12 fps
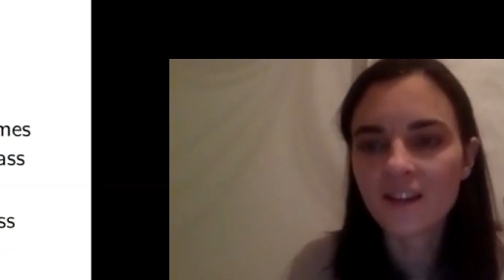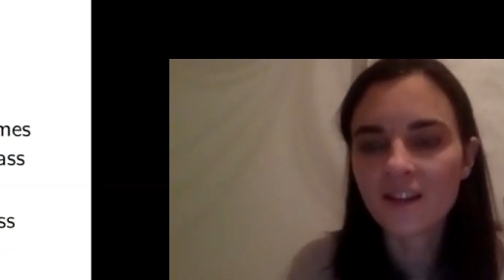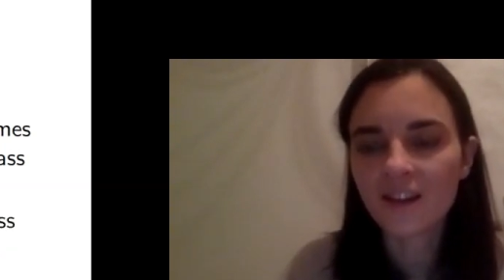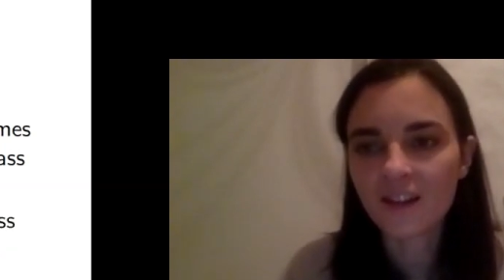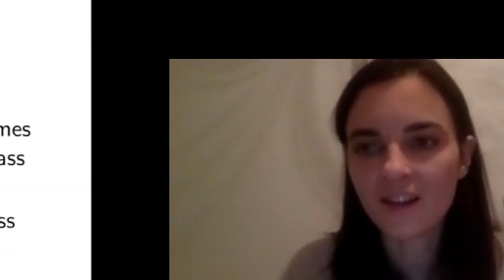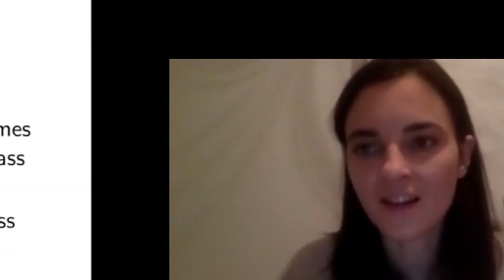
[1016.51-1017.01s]

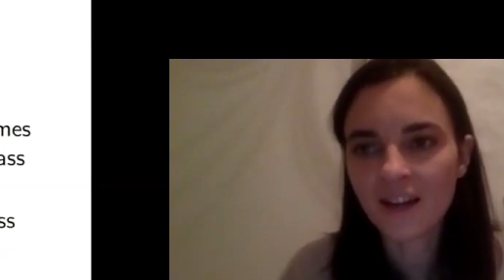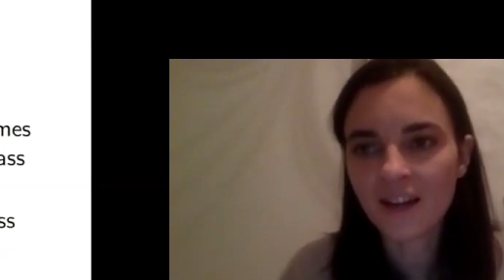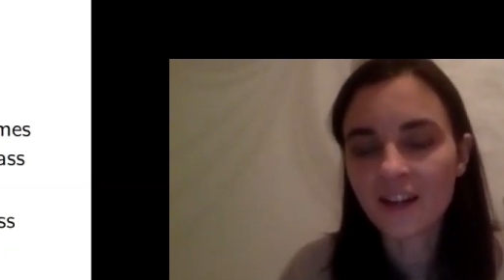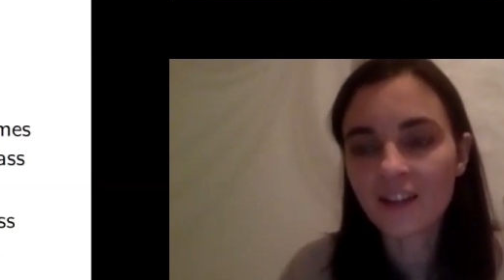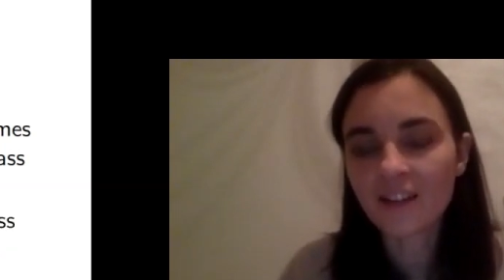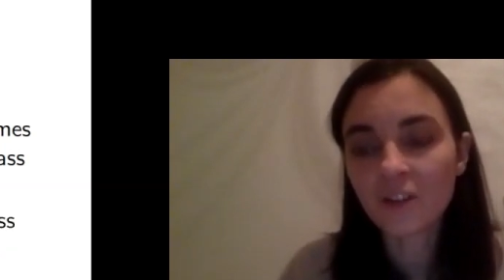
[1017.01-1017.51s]

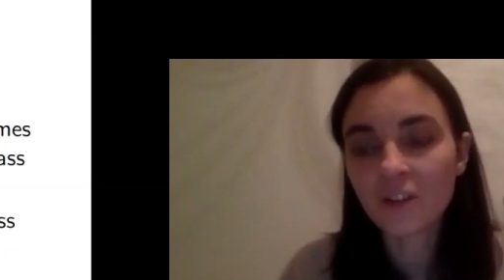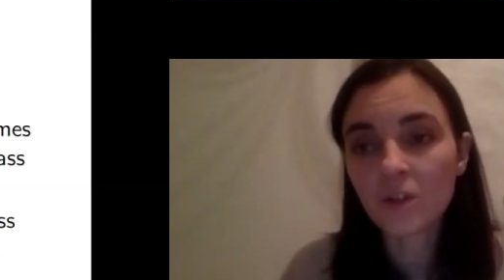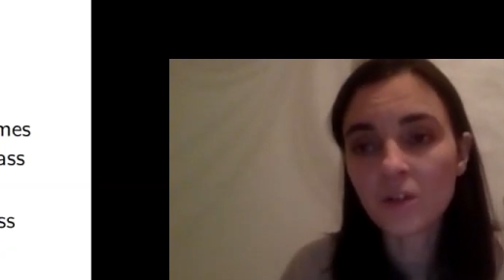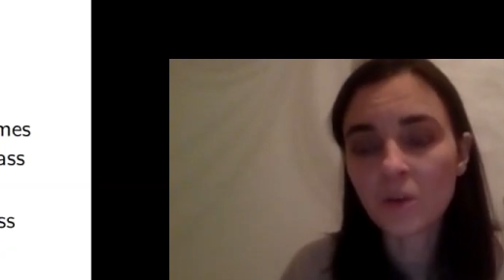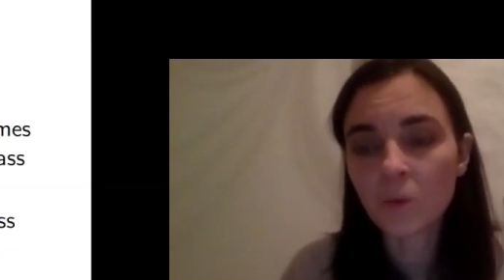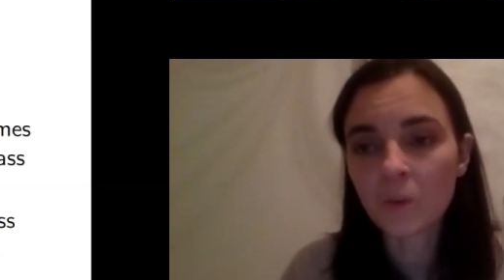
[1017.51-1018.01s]
are
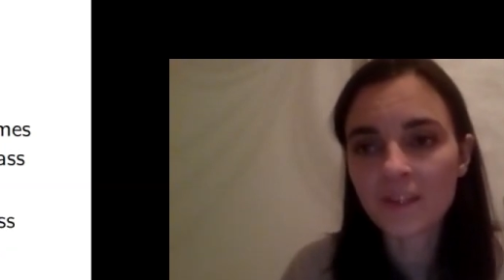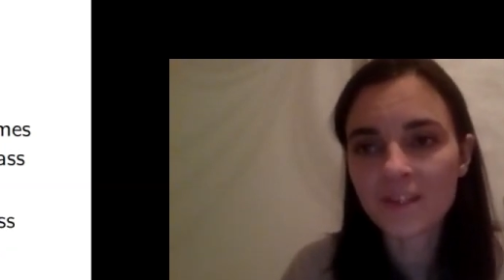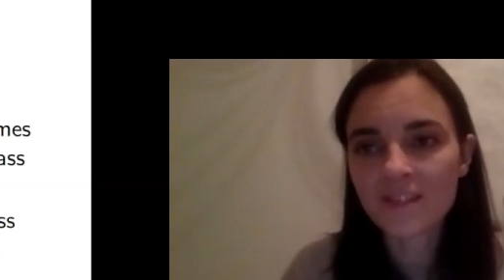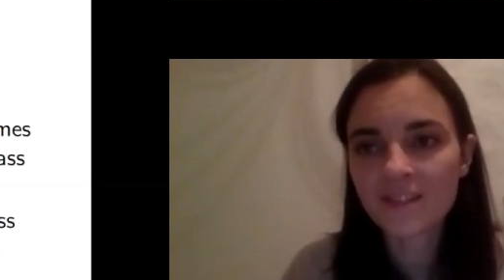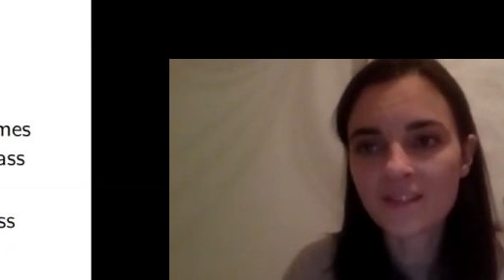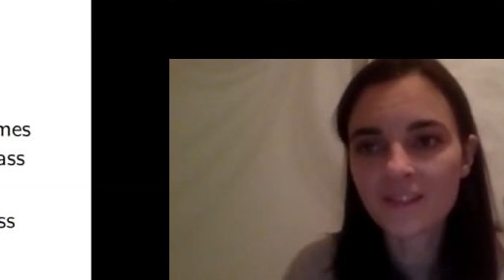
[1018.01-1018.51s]
not
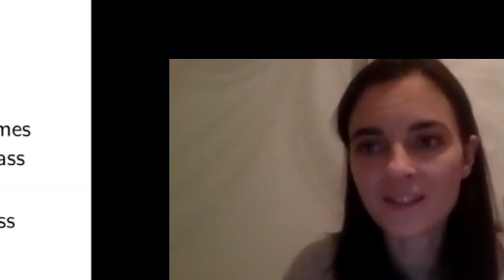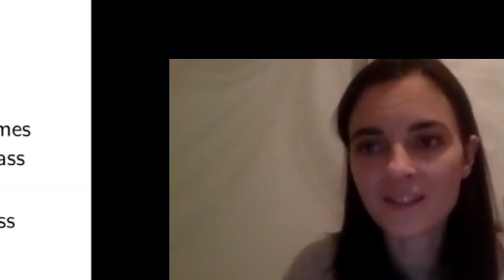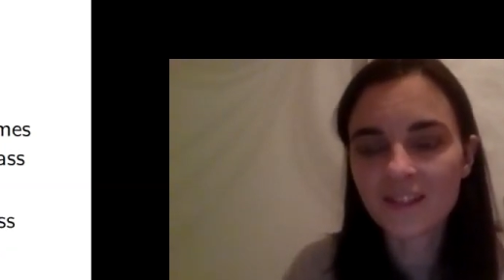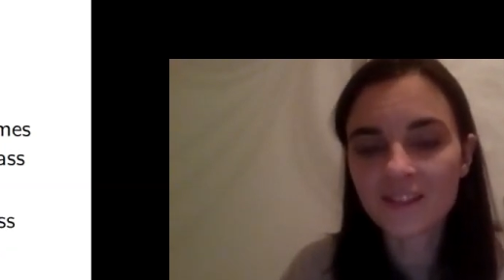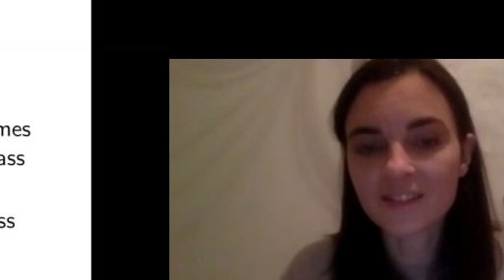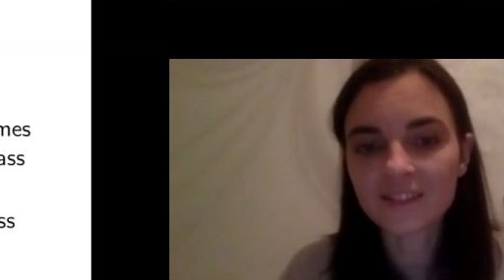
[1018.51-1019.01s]
always
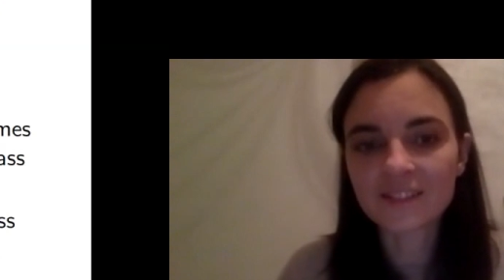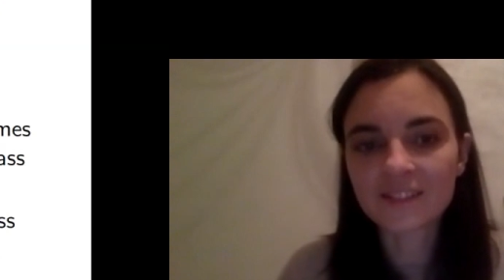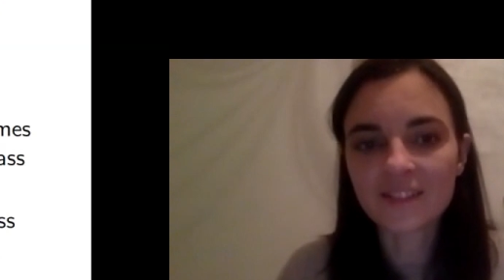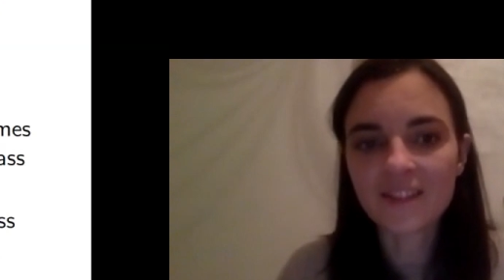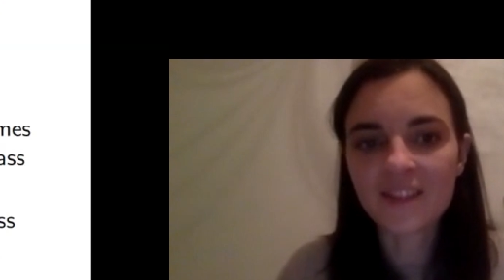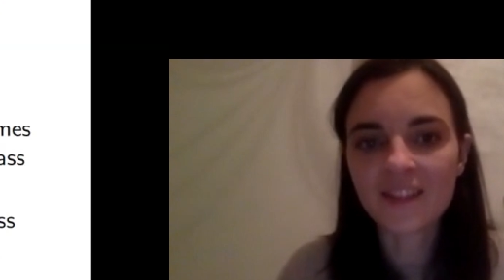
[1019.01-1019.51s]

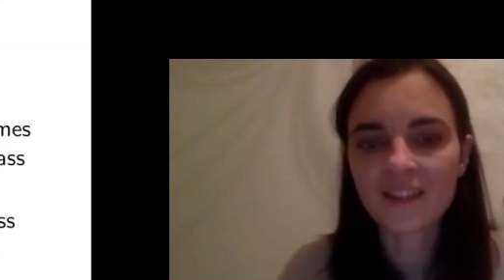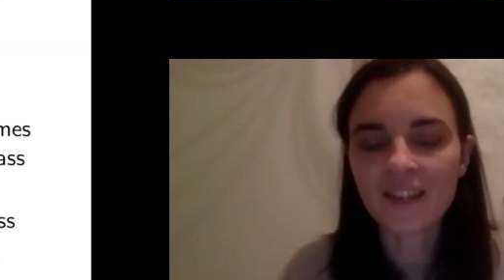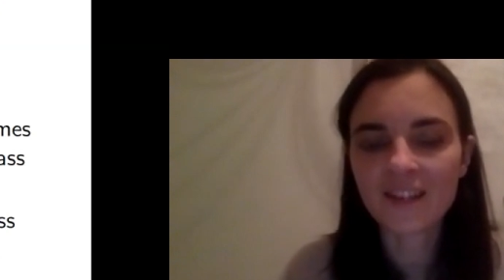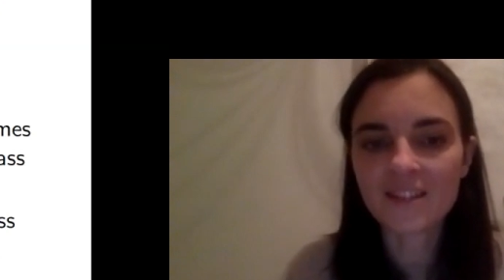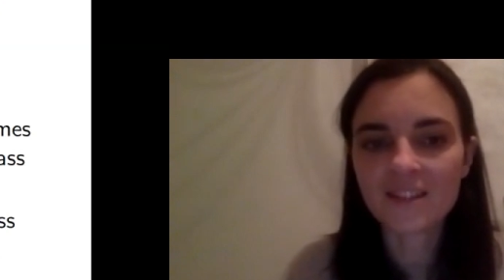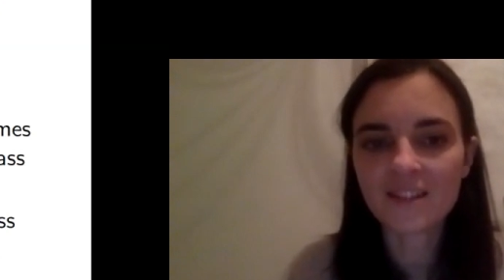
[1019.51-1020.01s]
that nice.